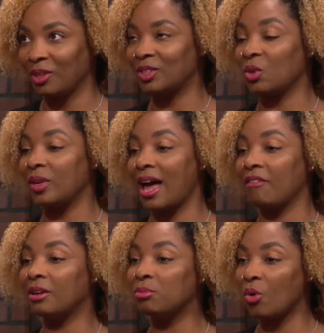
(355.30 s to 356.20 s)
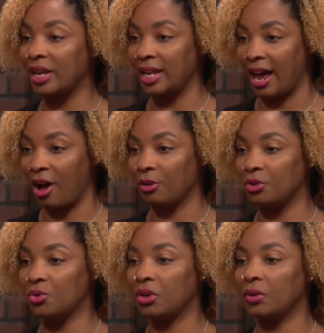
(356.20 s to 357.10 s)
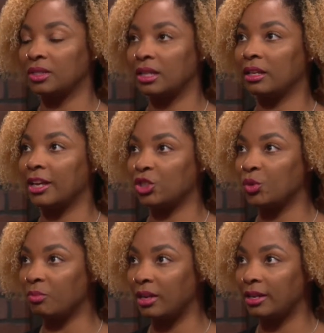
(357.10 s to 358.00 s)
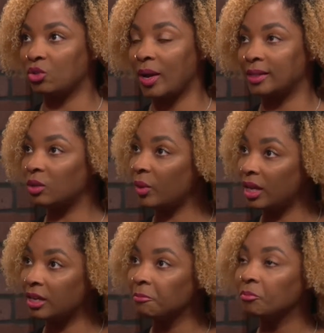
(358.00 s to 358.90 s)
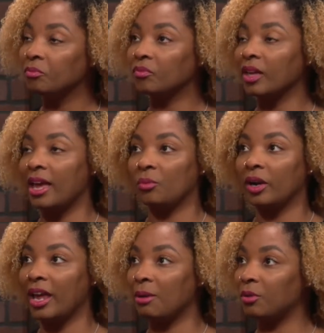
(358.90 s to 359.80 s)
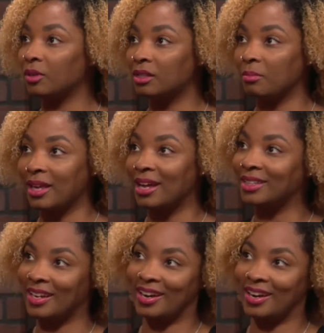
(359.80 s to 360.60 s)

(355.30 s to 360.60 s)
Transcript: So yeah. we have an employee now who goes Good. in the kitchen with me twice right. a week. Mm-hmm. That means you're growing. to be out there.